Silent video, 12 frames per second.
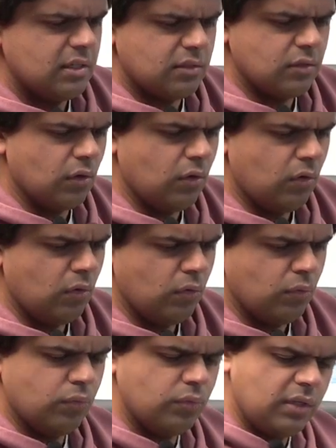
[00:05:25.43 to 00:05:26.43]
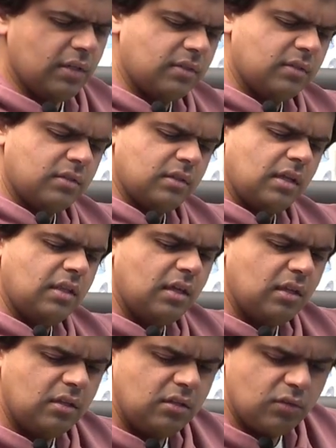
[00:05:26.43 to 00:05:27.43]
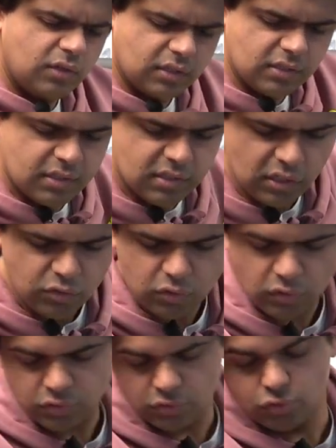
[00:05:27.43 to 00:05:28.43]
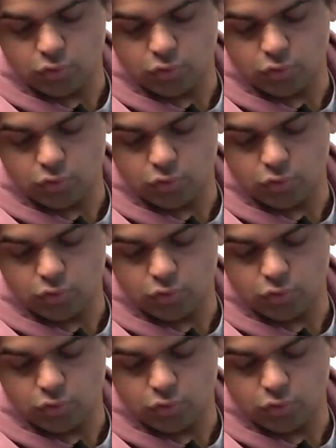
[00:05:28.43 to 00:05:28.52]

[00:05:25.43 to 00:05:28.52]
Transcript: So yes, and then you get this central console